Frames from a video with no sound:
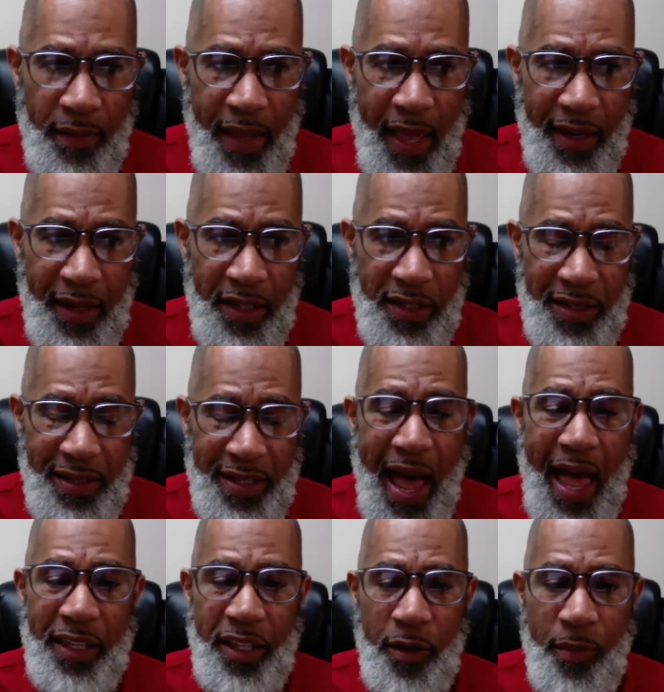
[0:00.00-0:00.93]
that is
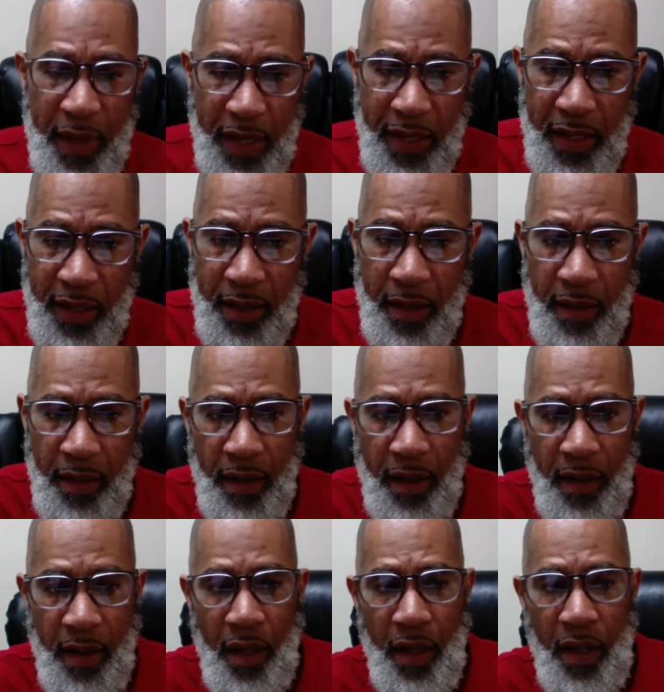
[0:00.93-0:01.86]
documenting
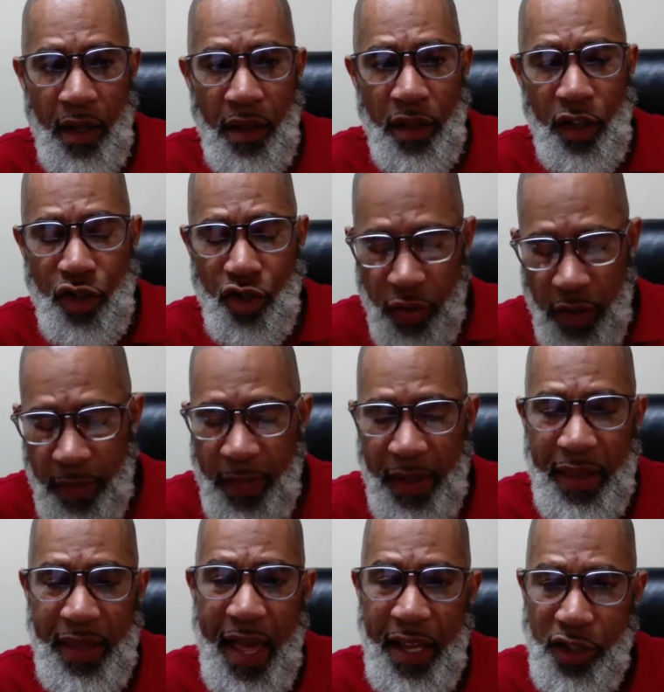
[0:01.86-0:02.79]
the
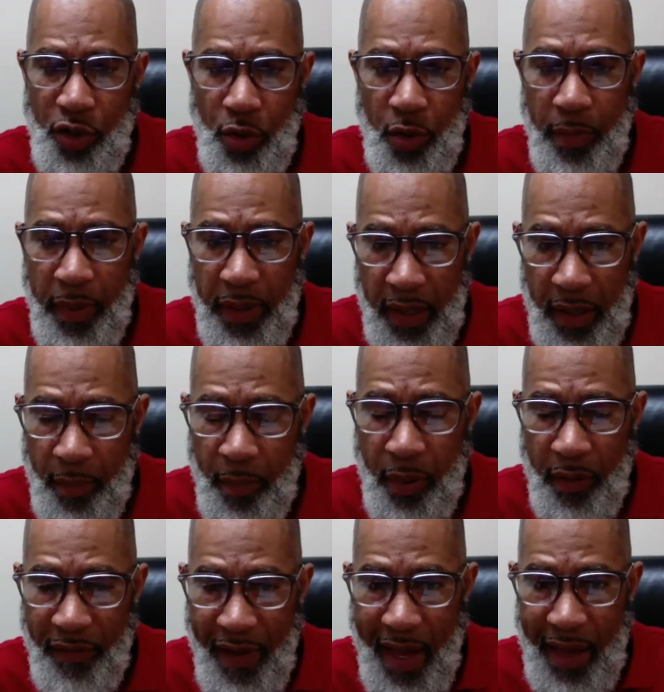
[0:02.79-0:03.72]
treatment that you're being
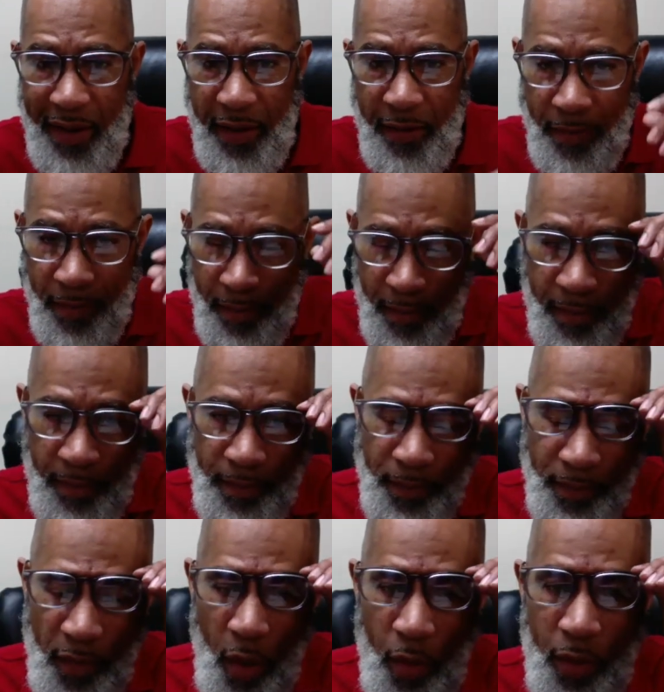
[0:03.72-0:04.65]
provided.
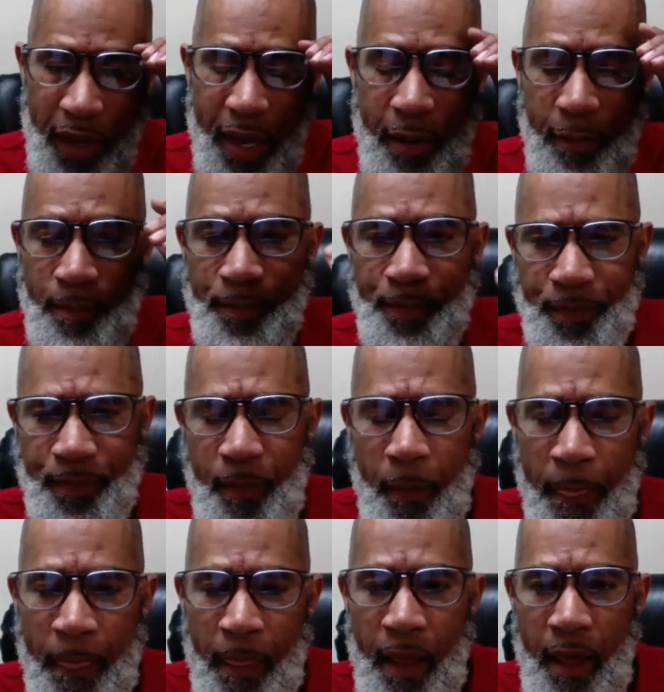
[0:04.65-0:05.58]
Okay.
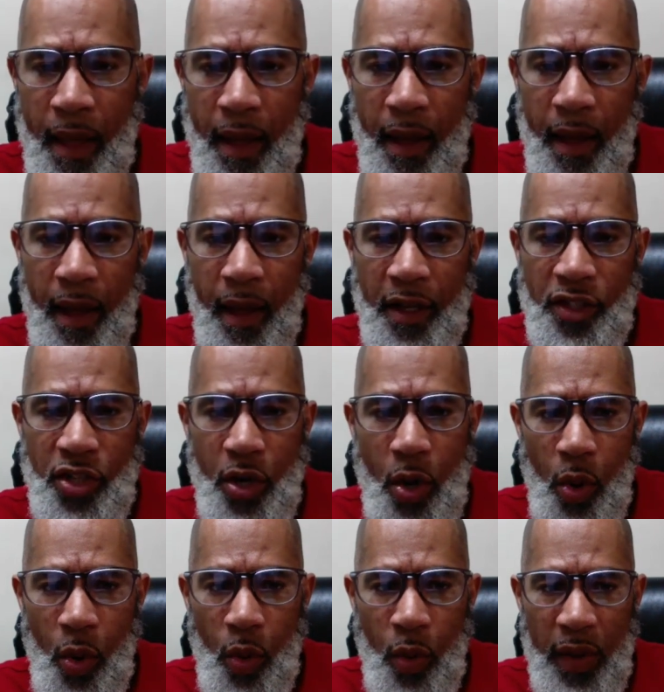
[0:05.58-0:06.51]

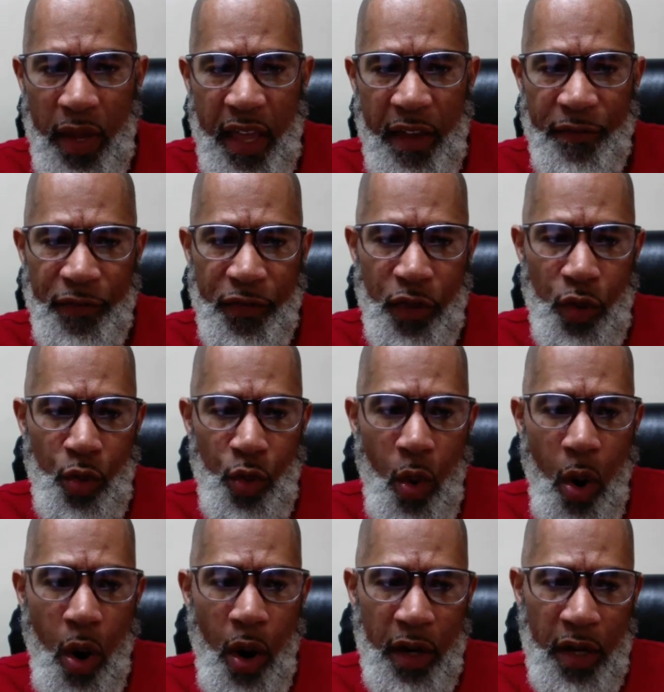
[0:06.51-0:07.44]
So if
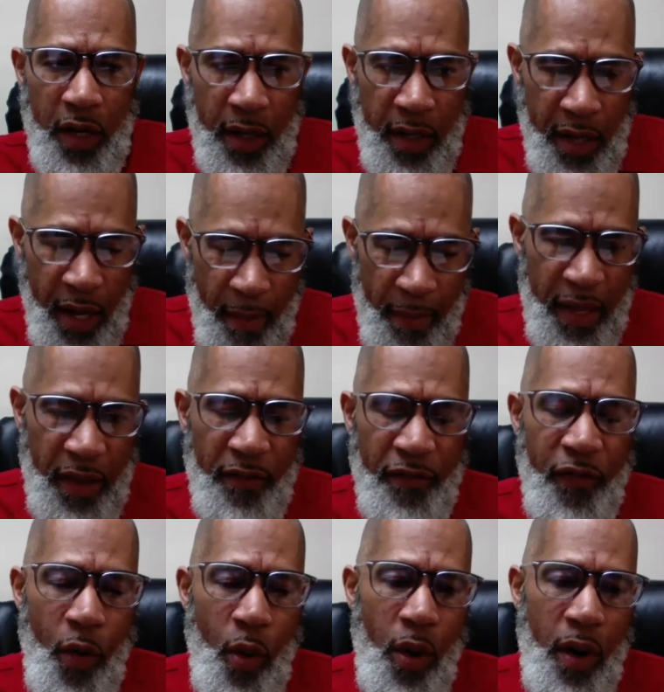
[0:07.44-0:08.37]
you are coming
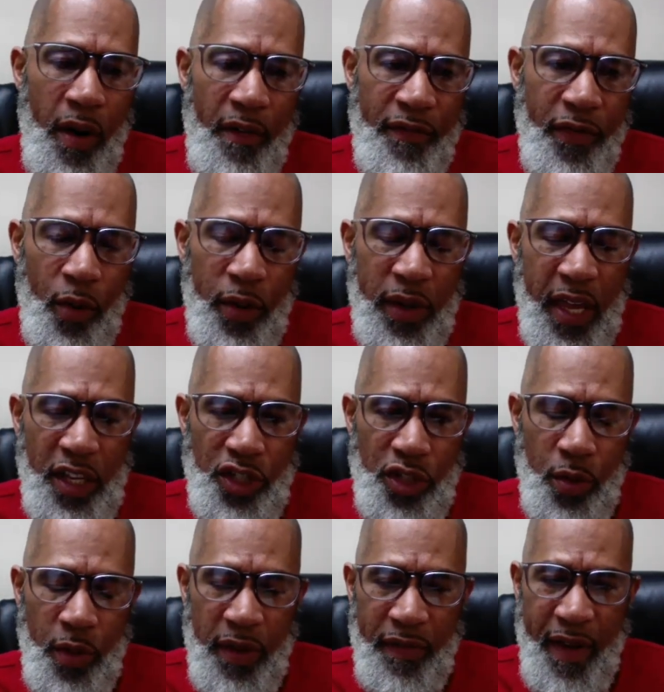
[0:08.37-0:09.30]
for a
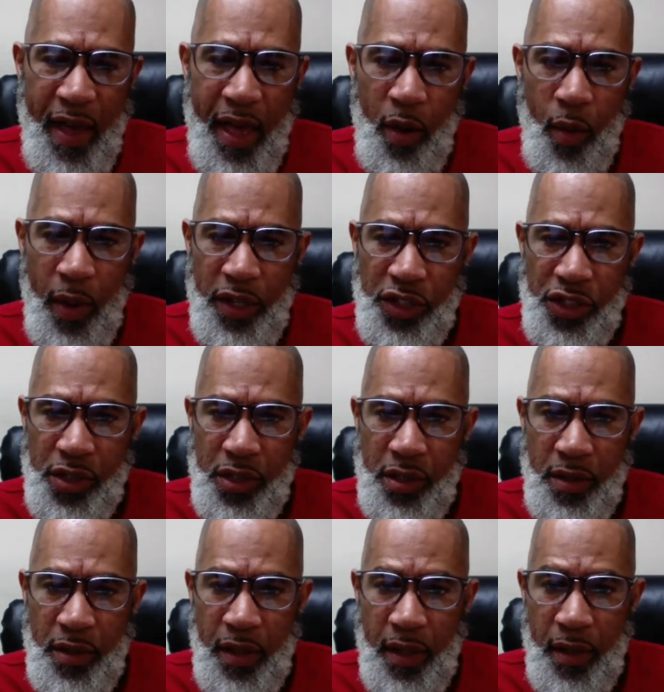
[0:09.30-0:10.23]
vocational
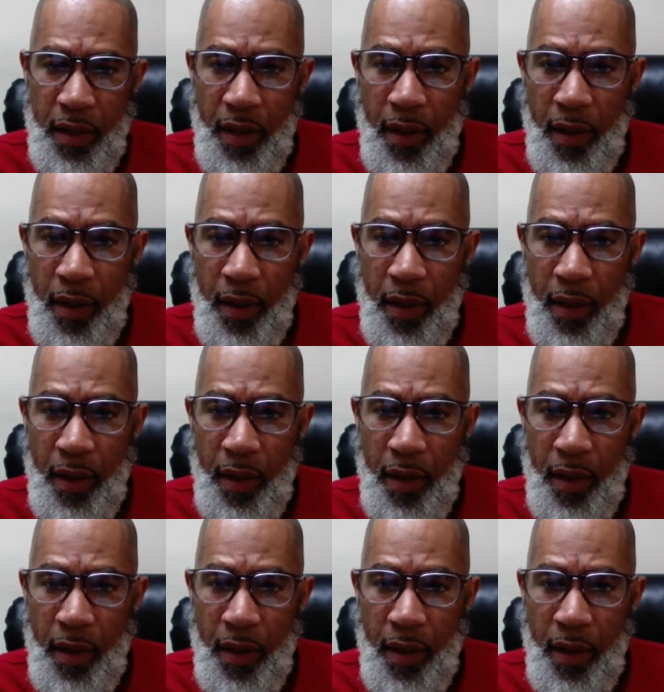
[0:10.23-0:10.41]
evaluation,